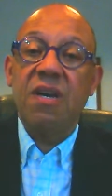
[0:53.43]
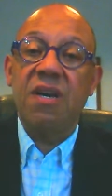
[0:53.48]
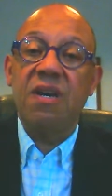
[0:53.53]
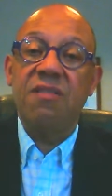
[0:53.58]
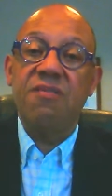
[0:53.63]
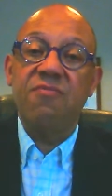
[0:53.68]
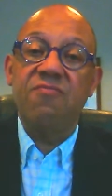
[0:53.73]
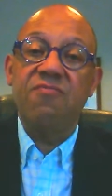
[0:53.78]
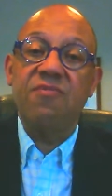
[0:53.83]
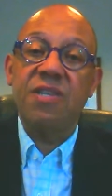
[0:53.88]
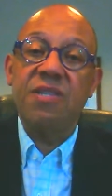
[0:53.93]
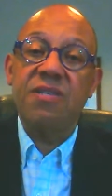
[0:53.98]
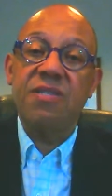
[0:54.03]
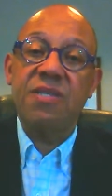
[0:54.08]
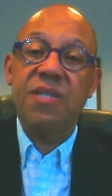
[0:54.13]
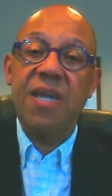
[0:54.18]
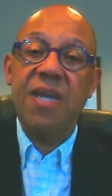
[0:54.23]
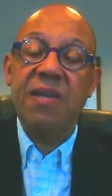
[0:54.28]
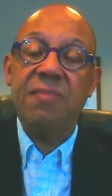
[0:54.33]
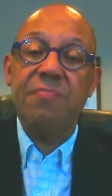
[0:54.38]
of the real
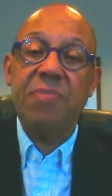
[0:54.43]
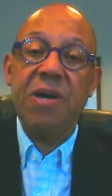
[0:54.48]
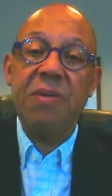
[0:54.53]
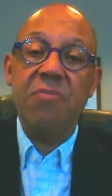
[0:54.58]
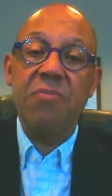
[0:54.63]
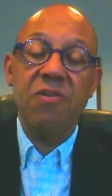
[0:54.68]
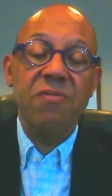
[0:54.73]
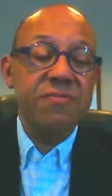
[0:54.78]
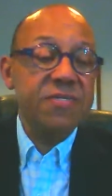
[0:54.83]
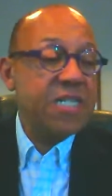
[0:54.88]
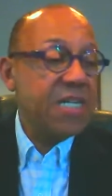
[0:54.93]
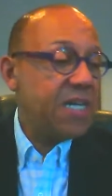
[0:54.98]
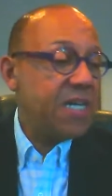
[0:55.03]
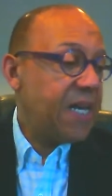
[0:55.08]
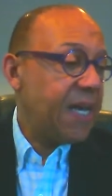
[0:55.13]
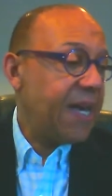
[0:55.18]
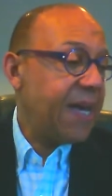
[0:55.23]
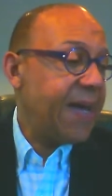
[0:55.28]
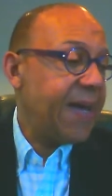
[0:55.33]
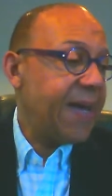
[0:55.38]
estate bubble.
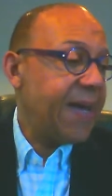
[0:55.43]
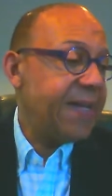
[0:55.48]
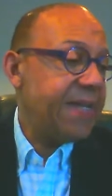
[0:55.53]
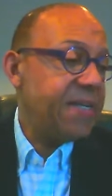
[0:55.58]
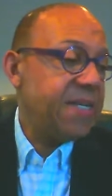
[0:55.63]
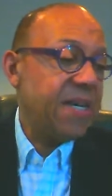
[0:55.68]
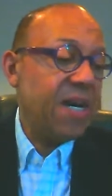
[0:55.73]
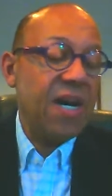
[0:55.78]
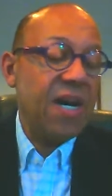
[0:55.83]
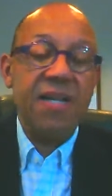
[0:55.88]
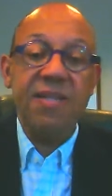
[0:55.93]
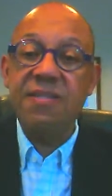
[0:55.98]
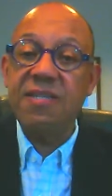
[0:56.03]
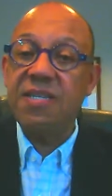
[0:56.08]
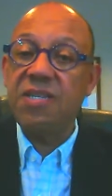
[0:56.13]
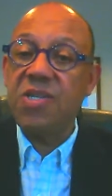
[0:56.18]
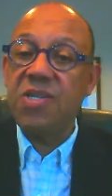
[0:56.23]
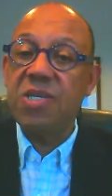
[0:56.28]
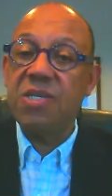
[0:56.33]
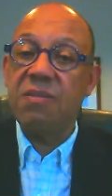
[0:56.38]
And
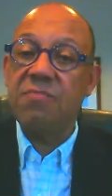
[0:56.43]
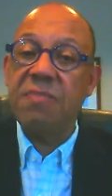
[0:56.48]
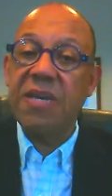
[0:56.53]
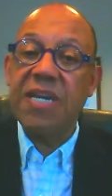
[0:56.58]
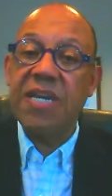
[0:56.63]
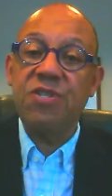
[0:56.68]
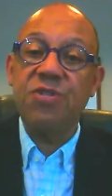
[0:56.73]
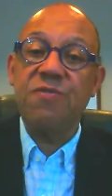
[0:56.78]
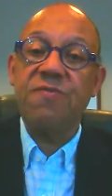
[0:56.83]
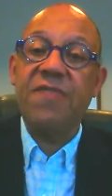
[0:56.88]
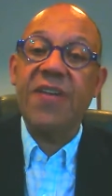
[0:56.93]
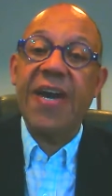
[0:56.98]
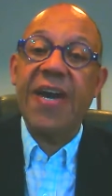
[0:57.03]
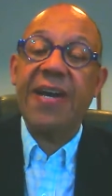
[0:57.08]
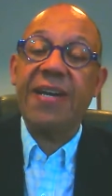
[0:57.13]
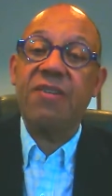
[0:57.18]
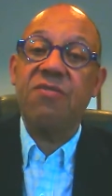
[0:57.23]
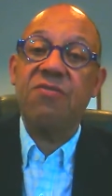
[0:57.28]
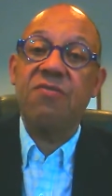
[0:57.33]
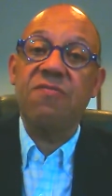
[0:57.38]
this is a major
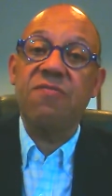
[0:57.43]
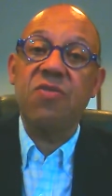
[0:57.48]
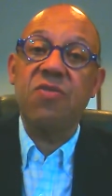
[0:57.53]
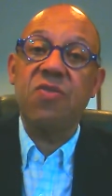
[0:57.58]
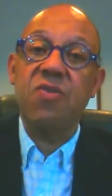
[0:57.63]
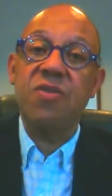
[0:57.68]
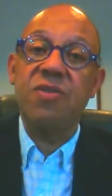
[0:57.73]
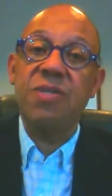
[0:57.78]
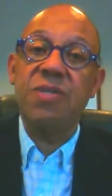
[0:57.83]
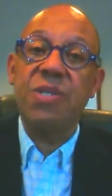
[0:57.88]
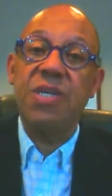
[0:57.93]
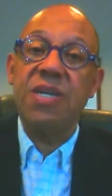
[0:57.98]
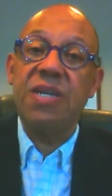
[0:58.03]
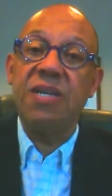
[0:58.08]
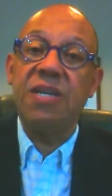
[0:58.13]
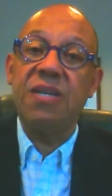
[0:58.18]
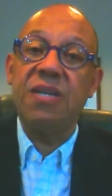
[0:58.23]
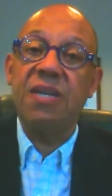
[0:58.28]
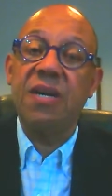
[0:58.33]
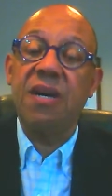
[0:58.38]
factor, of course,
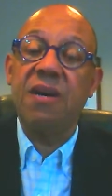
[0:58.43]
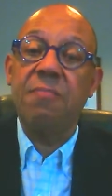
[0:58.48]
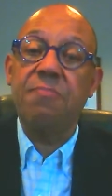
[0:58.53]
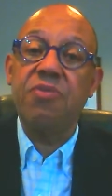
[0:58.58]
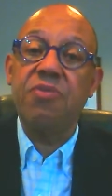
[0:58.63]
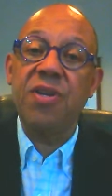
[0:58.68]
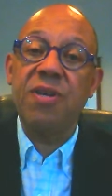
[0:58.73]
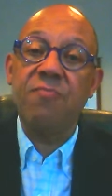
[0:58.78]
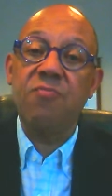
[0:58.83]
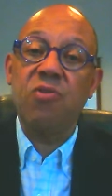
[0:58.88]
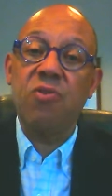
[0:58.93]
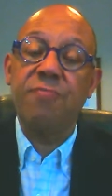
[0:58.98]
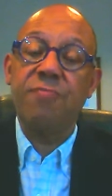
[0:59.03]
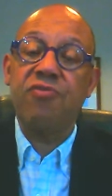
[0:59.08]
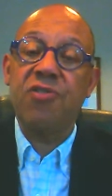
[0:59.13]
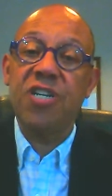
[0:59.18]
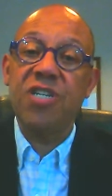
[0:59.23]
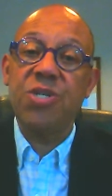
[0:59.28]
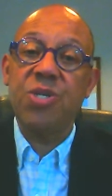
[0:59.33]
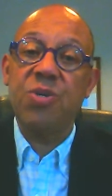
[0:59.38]
in putting more
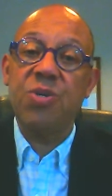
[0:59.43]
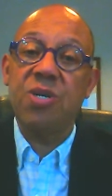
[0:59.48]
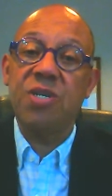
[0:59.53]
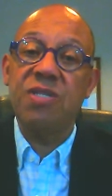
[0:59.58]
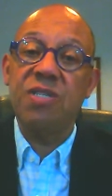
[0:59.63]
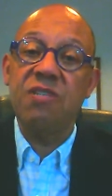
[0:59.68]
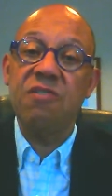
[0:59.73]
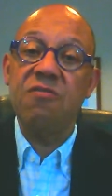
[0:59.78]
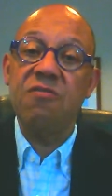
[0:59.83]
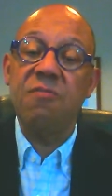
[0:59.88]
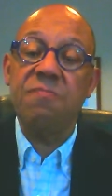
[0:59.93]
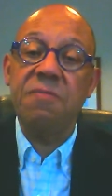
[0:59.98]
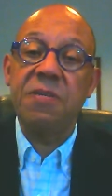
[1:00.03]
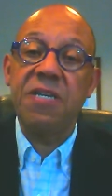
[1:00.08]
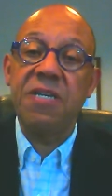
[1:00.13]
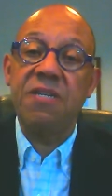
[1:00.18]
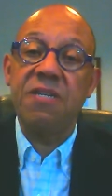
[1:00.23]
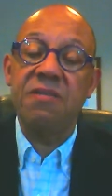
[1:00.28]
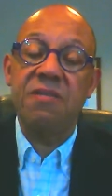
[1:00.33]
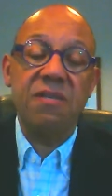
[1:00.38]
pressure on the
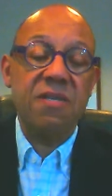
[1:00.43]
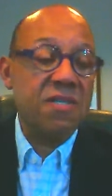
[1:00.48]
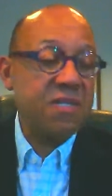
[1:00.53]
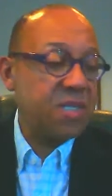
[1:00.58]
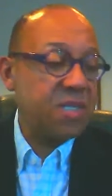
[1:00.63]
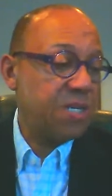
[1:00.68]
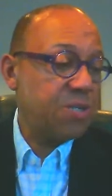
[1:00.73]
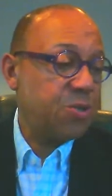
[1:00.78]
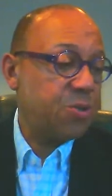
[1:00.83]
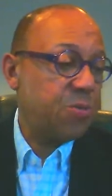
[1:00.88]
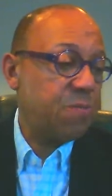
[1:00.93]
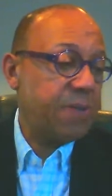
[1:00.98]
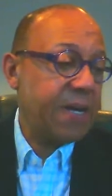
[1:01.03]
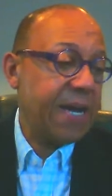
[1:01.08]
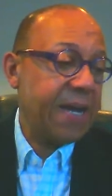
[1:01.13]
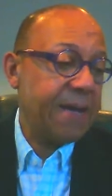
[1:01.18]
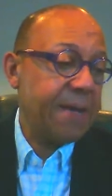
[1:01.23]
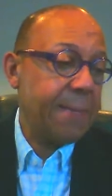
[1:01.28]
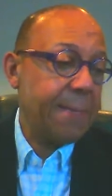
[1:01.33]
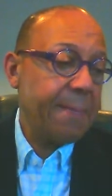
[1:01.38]
European Central
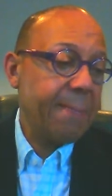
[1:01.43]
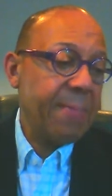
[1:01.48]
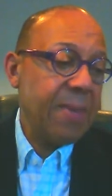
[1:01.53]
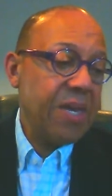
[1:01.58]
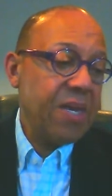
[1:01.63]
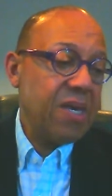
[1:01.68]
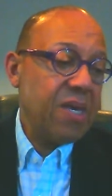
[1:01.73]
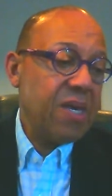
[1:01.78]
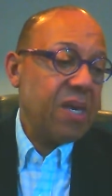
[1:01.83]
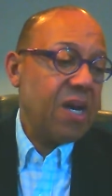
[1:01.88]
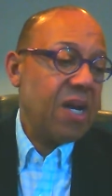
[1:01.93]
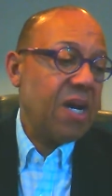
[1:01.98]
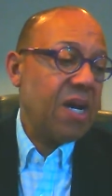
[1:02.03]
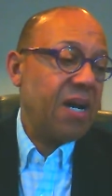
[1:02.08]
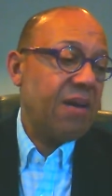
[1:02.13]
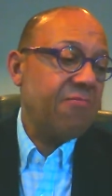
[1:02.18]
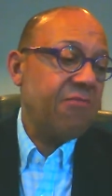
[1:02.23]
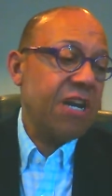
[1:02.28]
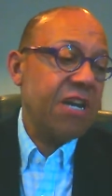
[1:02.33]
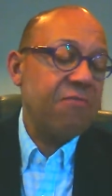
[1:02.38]
Bank.
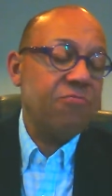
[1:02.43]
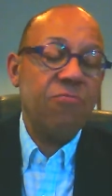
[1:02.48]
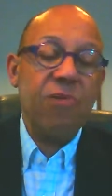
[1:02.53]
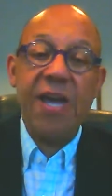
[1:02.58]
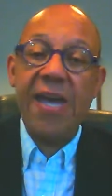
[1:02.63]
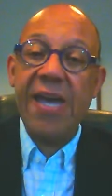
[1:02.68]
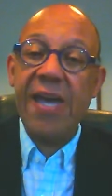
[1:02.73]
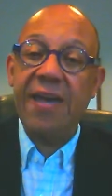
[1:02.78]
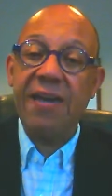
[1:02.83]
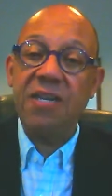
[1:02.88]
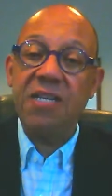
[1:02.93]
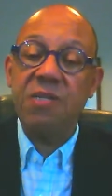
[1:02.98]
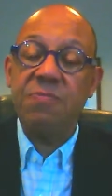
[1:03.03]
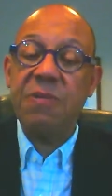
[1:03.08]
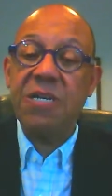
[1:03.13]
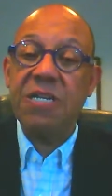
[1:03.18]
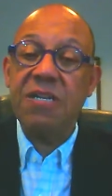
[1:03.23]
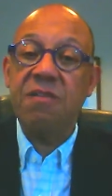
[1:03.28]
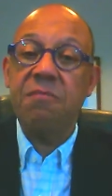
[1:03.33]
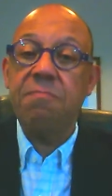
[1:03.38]
Iran has
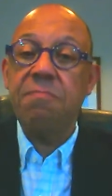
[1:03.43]
been